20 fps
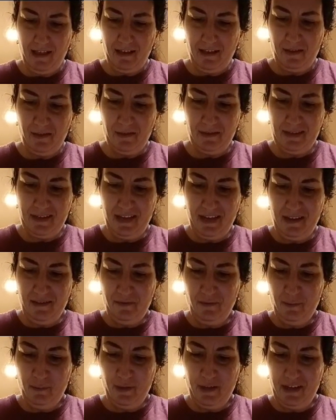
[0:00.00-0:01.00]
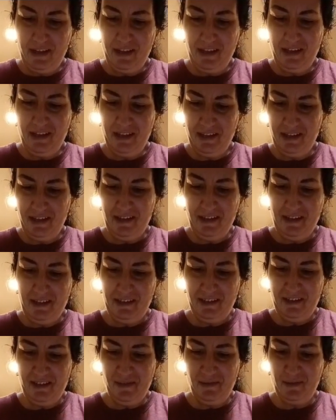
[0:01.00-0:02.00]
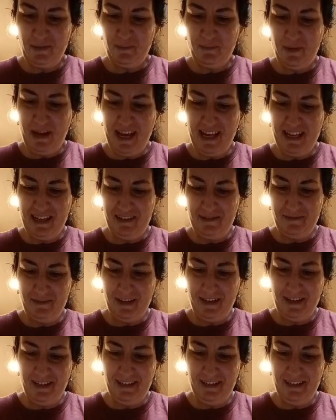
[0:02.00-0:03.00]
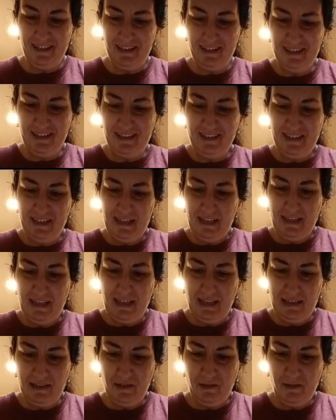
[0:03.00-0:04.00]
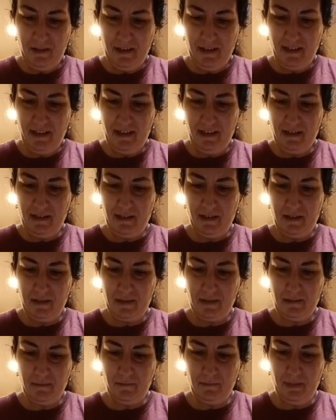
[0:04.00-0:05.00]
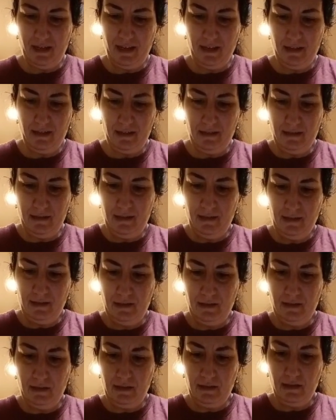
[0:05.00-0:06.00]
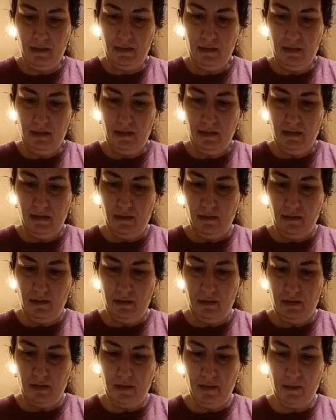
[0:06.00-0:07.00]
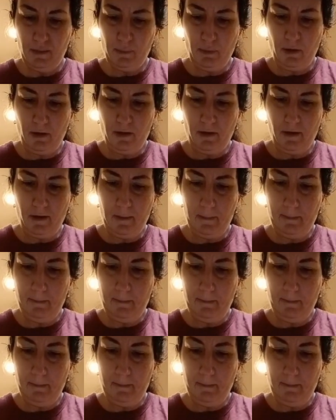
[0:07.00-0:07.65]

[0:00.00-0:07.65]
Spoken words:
Because everybody loves bacon, right? I do like a nice bacon cheeseburger.